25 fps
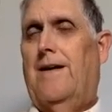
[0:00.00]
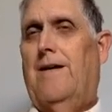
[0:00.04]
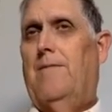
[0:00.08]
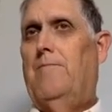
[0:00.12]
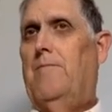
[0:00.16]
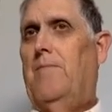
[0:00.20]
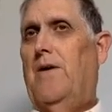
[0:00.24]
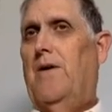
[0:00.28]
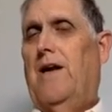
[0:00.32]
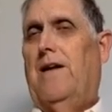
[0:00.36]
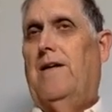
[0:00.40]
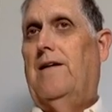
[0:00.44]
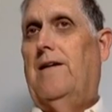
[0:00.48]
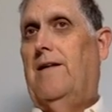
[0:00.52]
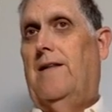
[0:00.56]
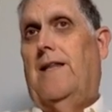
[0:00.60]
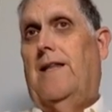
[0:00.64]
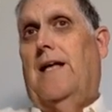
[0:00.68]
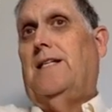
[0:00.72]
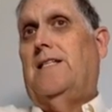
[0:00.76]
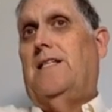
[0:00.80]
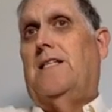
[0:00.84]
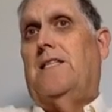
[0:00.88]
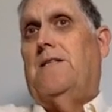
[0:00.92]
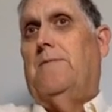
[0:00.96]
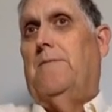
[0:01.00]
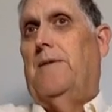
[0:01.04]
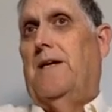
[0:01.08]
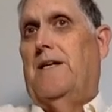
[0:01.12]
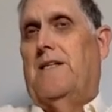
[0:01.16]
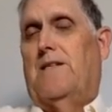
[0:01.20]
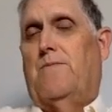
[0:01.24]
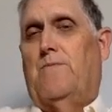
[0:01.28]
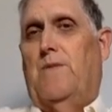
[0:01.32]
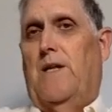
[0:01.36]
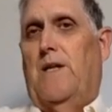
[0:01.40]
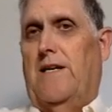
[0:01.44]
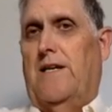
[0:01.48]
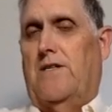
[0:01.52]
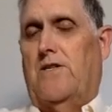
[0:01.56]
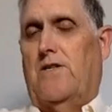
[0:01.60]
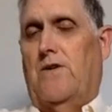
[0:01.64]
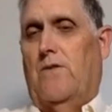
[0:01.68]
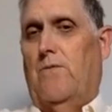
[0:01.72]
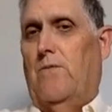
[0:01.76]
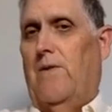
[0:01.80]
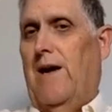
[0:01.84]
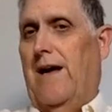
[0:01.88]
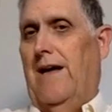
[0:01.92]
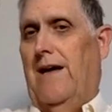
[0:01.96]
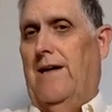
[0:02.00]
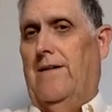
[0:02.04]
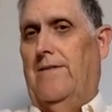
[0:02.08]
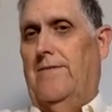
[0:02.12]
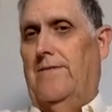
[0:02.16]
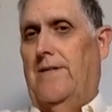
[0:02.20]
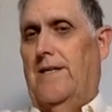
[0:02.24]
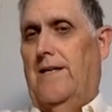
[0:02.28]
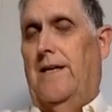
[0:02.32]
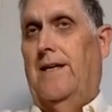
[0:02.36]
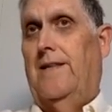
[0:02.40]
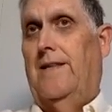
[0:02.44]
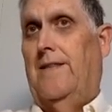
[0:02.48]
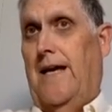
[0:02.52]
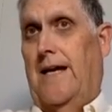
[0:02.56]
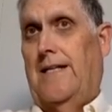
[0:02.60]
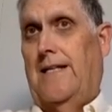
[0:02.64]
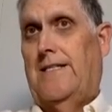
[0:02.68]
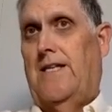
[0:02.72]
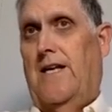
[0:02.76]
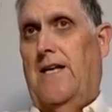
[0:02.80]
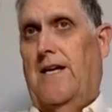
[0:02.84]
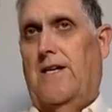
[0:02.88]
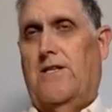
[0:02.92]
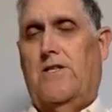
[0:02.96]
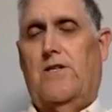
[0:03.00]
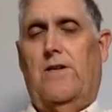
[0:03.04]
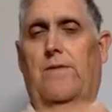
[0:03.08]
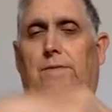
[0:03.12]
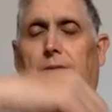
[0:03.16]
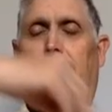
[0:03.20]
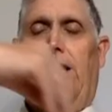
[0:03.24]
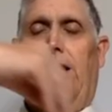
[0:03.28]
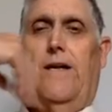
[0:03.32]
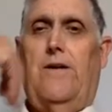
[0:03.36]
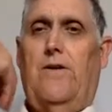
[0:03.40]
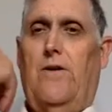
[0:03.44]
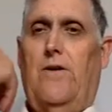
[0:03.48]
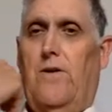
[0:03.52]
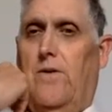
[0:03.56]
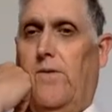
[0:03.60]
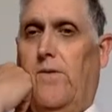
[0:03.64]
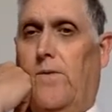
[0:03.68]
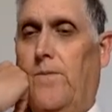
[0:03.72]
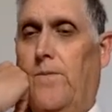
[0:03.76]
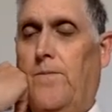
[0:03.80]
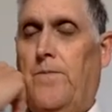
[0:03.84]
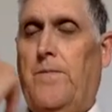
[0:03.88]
But that's the biggest place around in that section of Idaho.